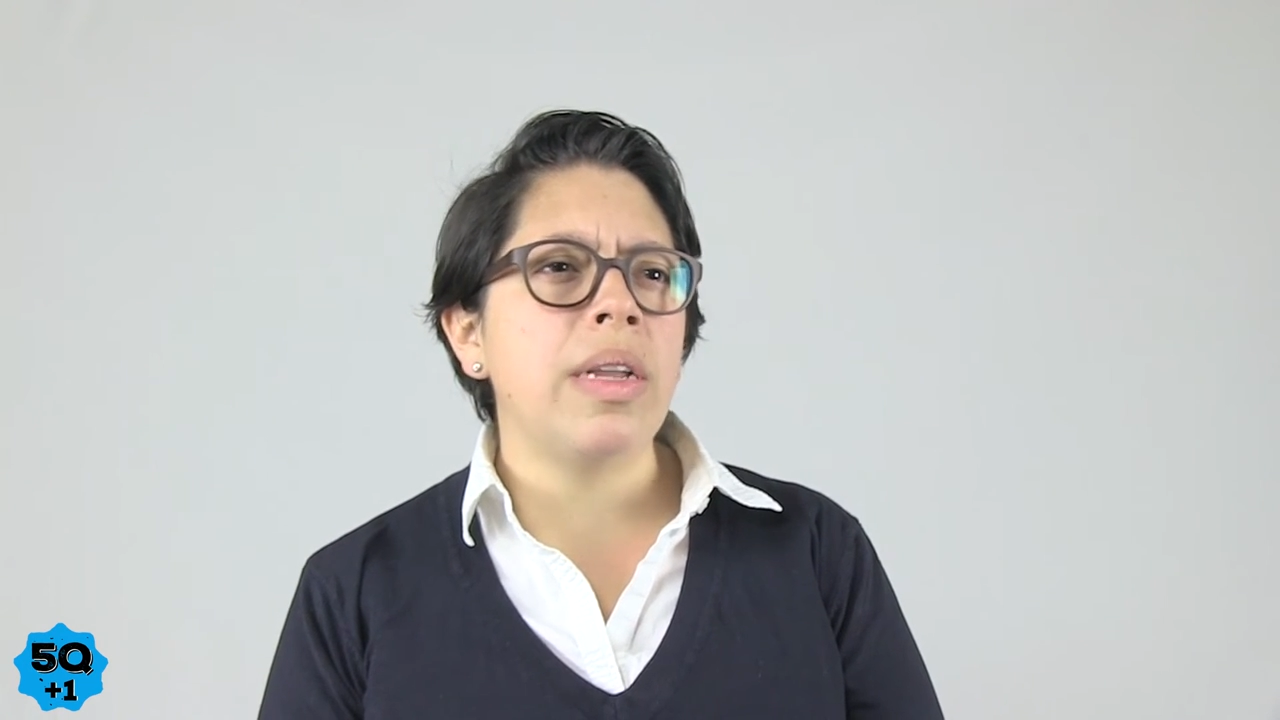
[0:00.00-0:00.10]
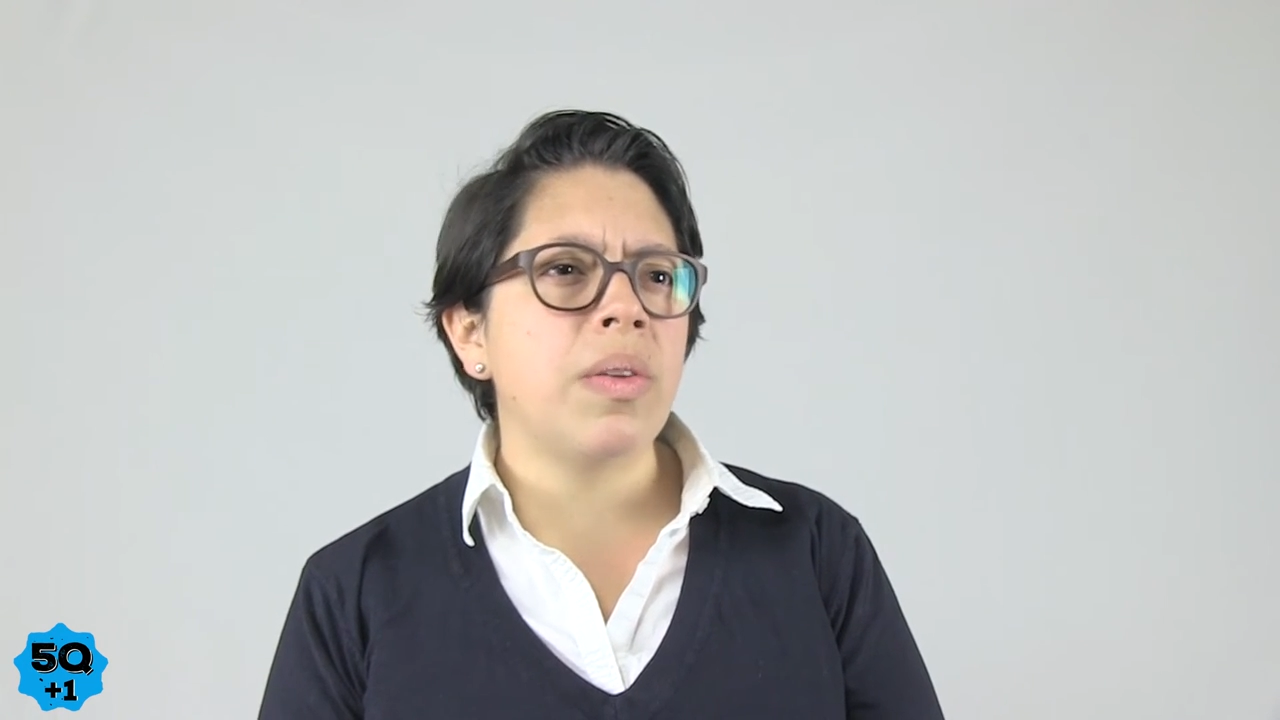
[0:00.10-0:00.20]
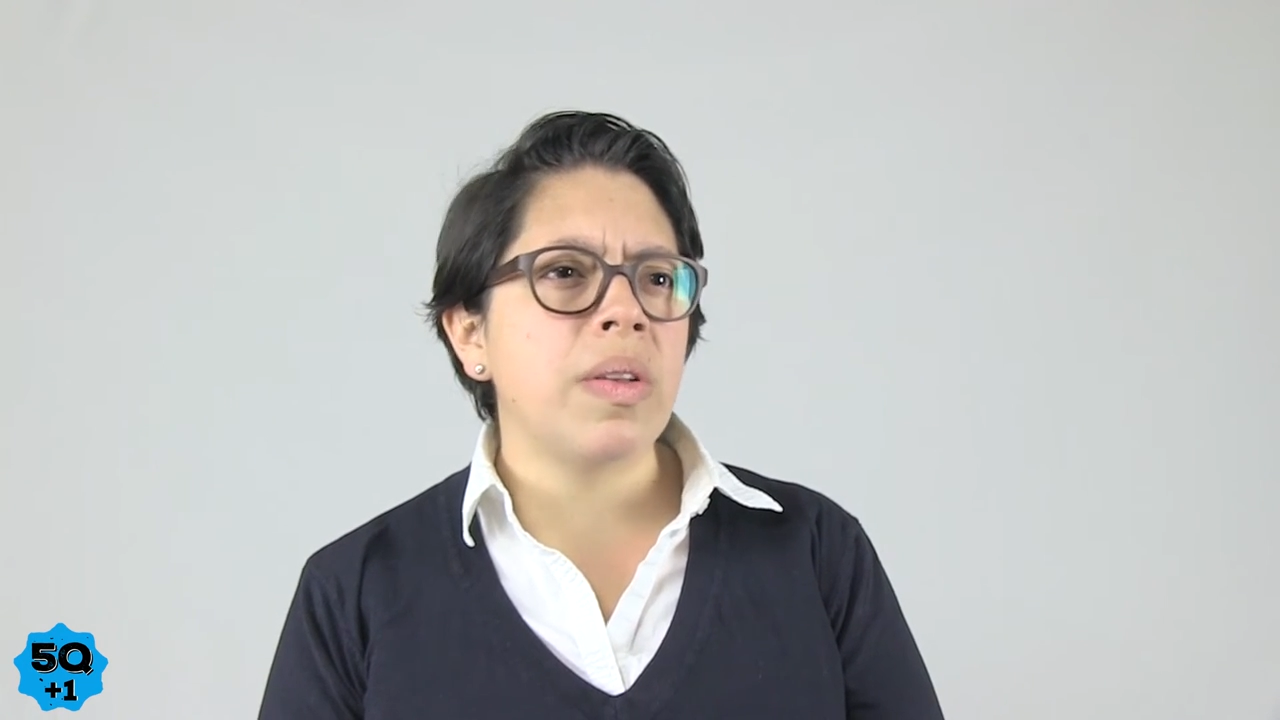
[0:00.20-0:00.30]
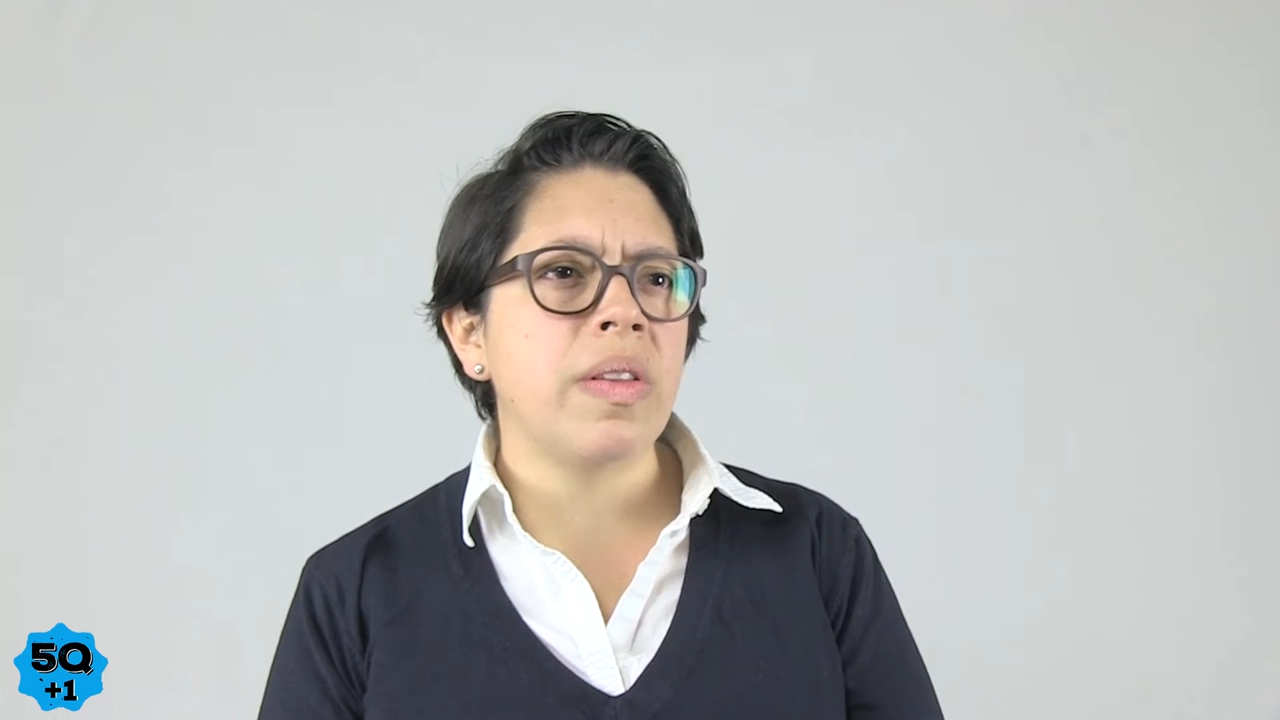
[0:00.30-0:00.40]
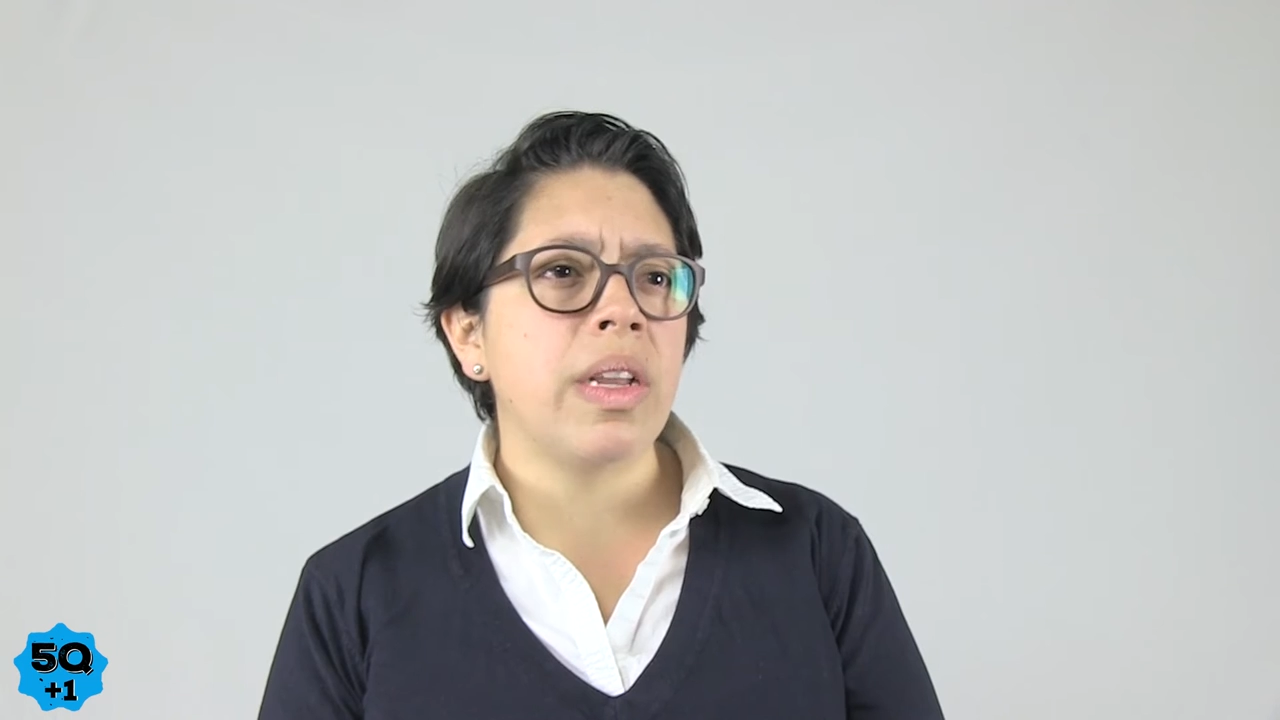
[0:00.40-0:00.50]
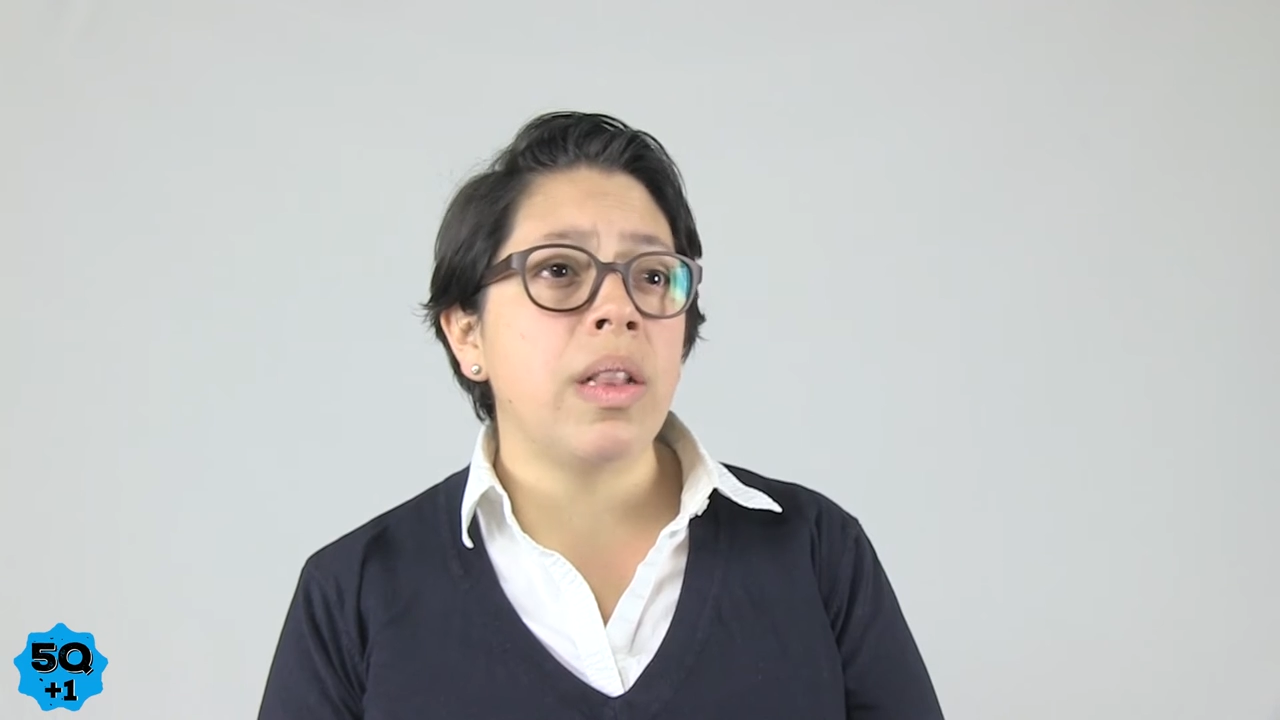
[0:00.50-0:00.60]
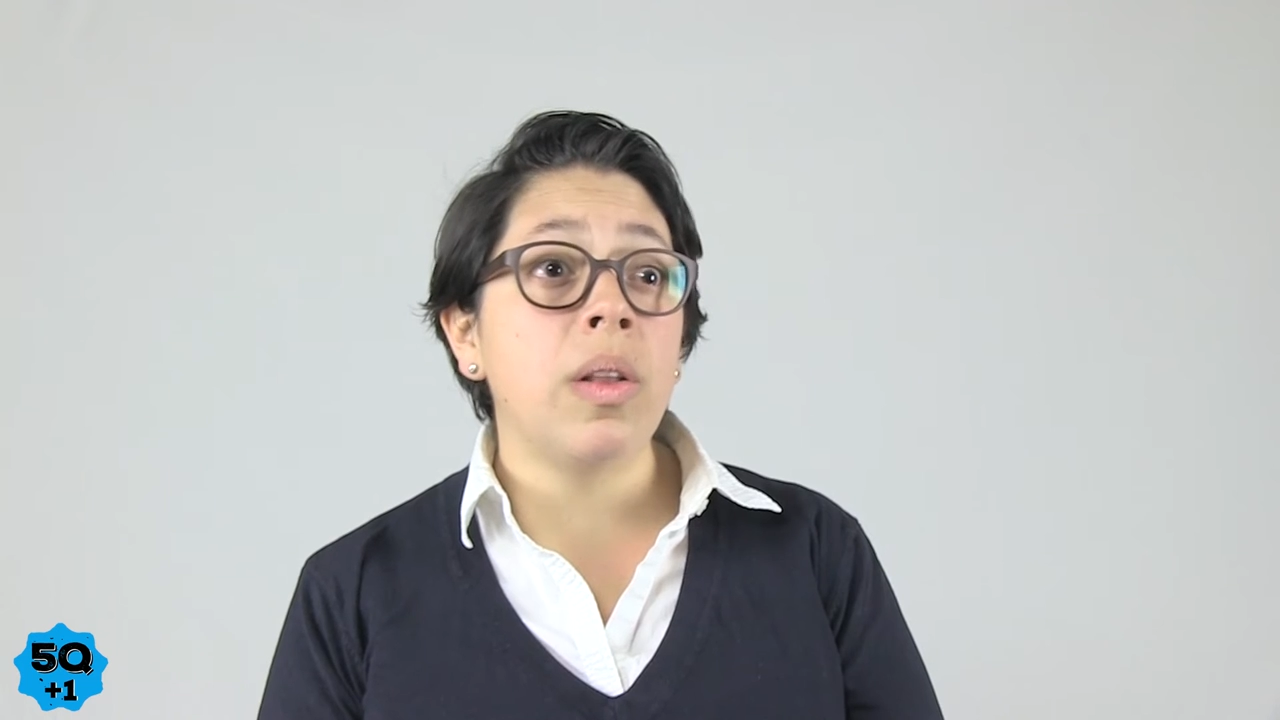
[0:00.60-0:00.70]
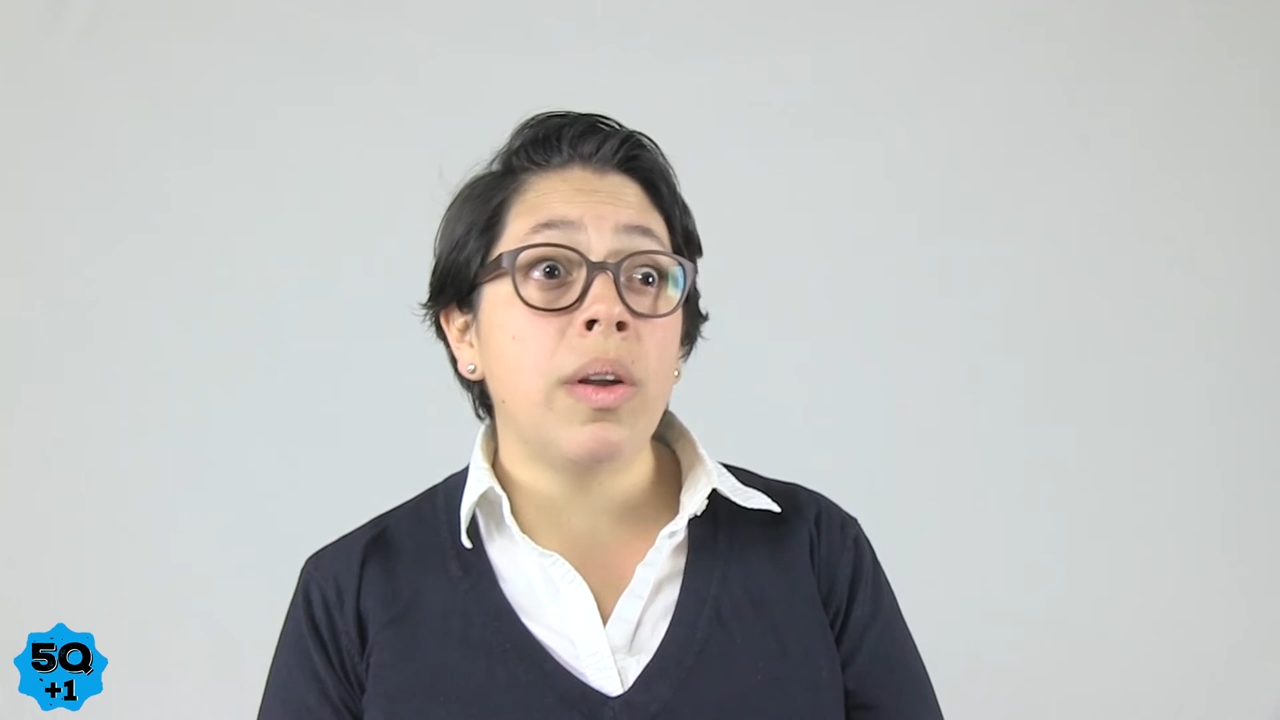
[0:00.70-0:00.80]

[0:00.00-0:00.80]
interested in